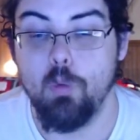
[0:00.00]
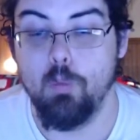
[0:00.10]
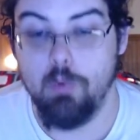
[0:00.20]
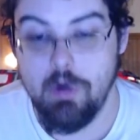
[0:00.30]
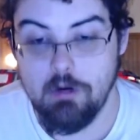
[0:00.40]

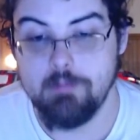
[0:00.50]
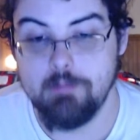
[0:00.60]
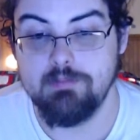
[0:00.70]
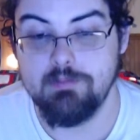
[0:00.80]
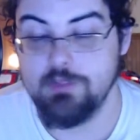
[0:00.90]
Welcome
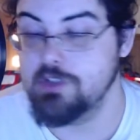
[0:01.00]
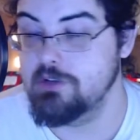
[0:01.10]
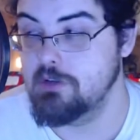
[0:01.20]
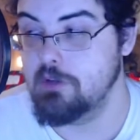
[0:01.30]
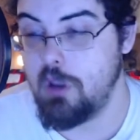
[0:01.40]
to the
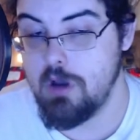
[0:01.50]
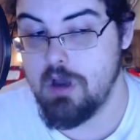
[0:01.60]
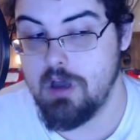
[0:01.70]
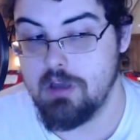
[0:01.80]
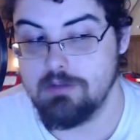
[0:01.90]
law
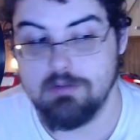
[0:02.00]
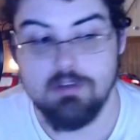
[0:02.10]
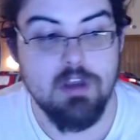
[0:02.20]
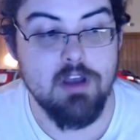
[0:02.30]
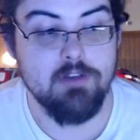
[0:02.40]

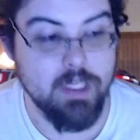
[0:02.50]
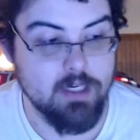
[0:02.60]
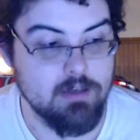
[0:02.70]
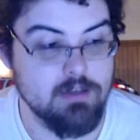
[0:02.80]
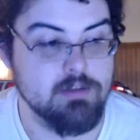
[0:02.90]
of
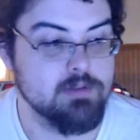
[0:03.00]
mirrors.